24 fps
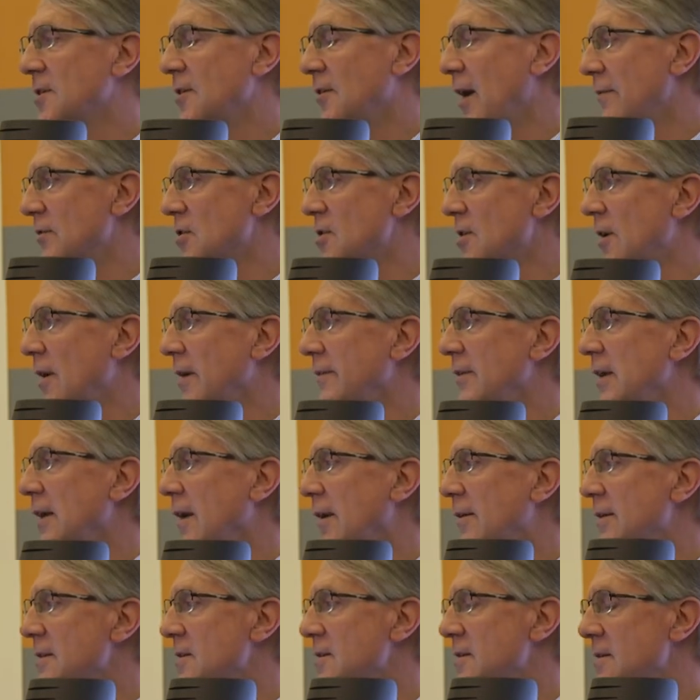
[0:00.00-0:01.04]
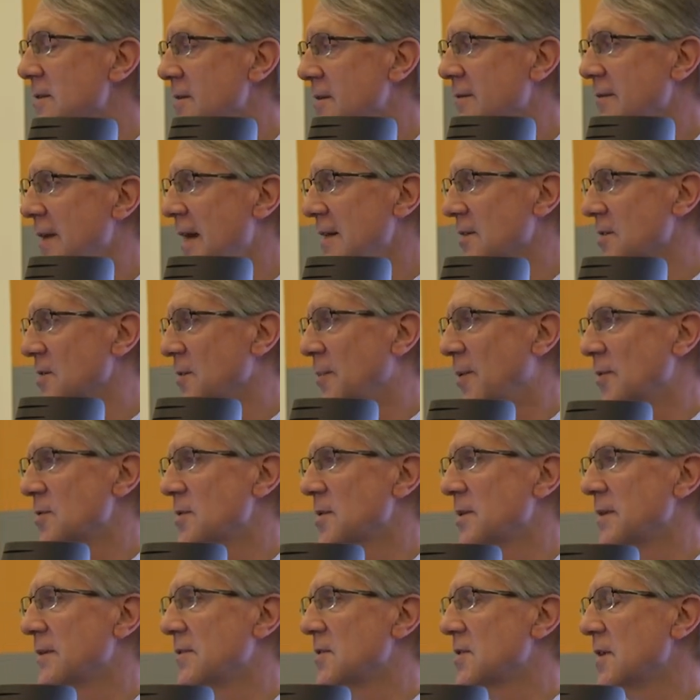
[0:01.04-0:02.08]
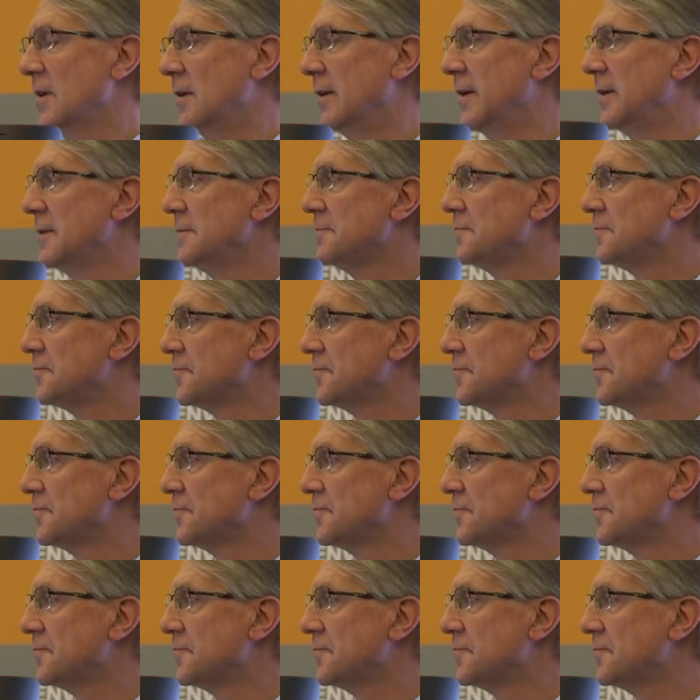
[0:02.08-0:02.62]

to have a driving license. That's the positive side.